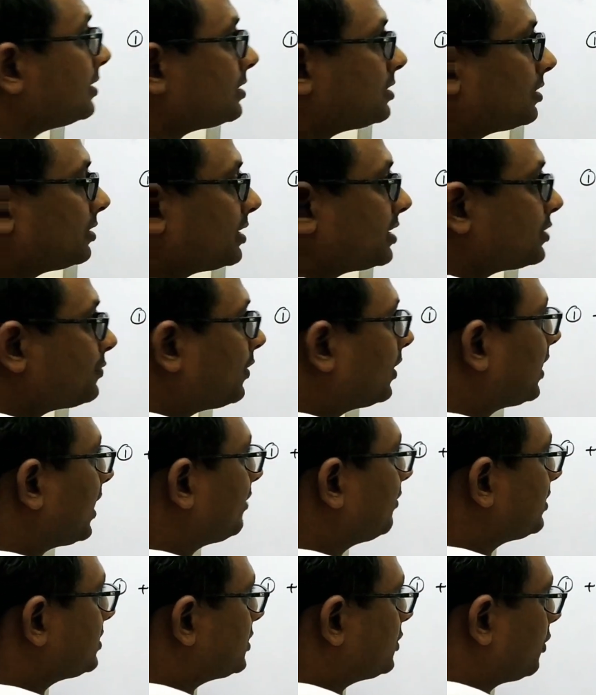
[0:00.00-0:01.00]
So this is what I
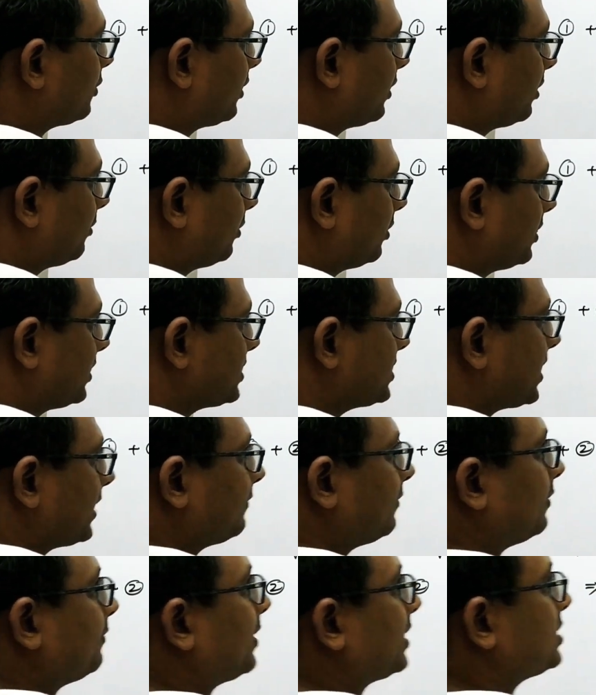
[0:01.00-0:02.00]
was talking about. This
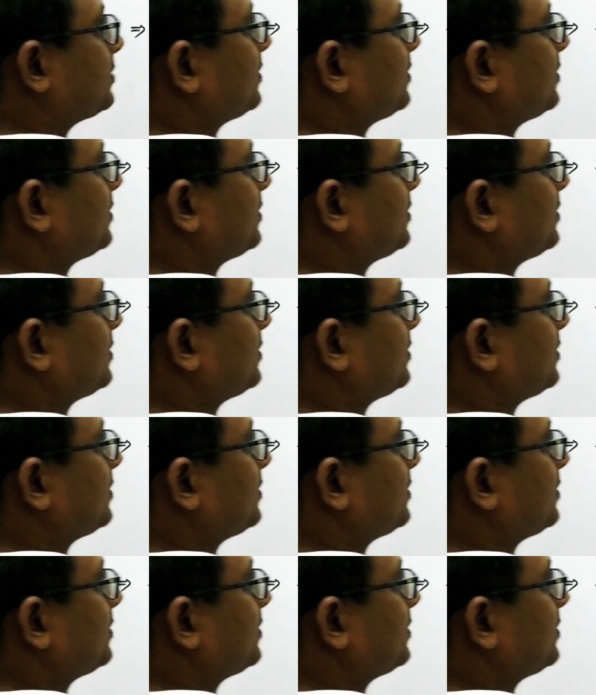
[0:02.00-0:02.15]
f of x